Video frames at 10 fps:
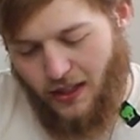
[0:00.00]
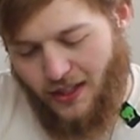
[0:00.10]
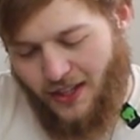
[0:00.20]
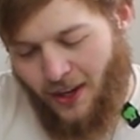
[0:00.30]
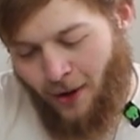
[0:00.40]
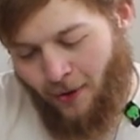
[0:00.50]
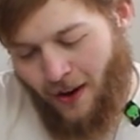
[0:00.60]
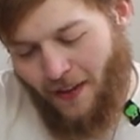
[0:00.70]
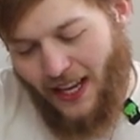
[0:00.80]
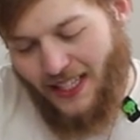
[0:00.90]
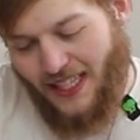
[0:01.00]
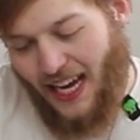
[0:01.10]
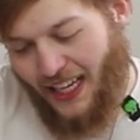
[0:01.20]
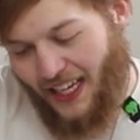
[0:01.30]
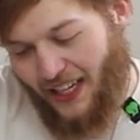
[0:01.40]
So on the
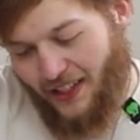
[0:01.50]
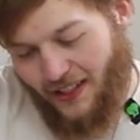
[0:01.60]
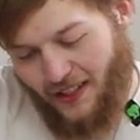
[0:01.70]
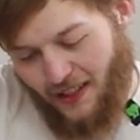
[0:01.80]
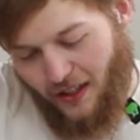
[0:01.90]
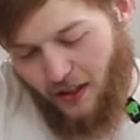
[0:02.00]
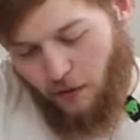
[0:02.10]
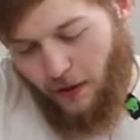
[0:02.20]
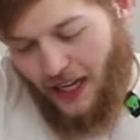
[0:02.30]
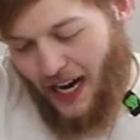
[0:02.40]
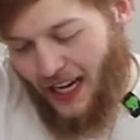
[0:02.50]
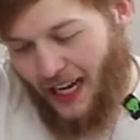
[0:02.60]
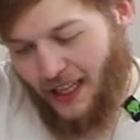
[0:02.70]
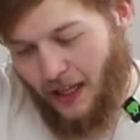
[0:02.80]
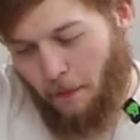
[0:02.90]
inside here, we got a
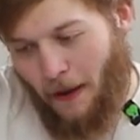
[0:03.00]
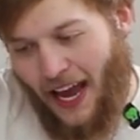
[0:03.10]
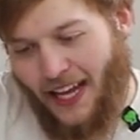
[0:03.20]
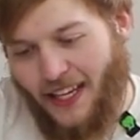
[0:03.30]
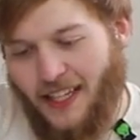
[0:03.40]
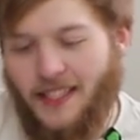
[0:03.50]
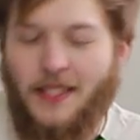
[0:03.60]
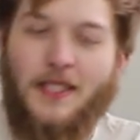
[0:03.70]
little panda